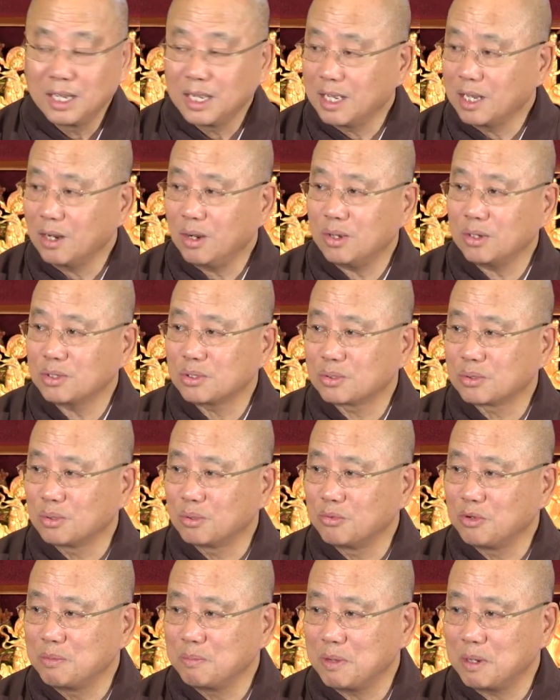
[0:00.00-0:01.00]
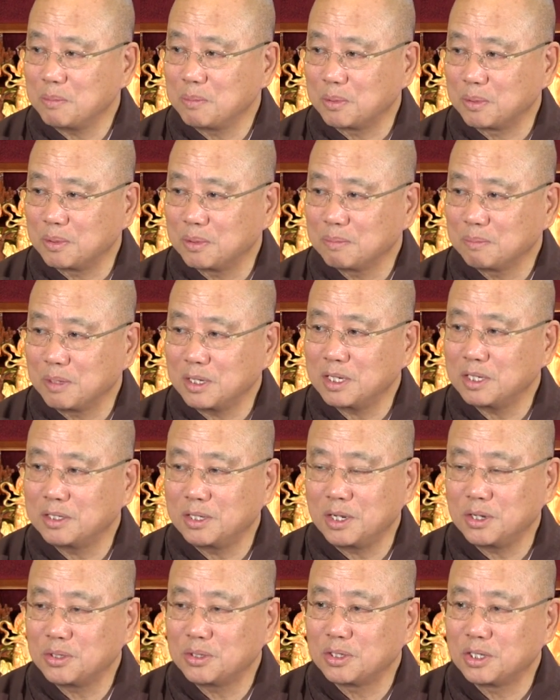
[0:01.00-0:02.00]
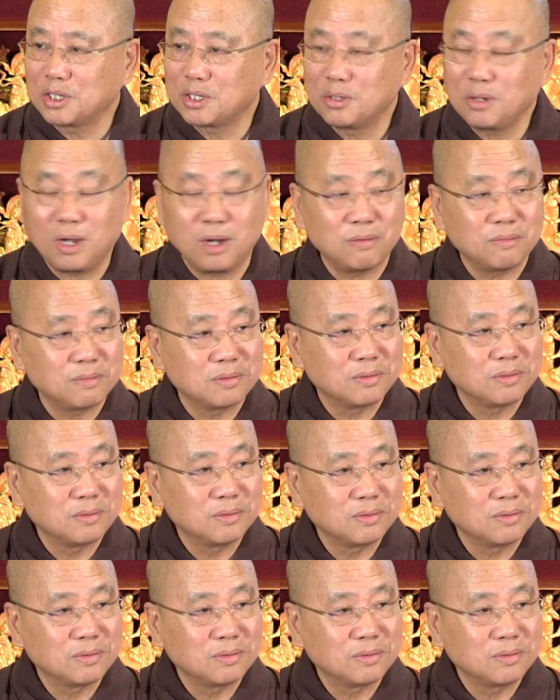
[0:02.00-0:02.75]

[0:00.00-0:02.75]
And also remember, meditation is not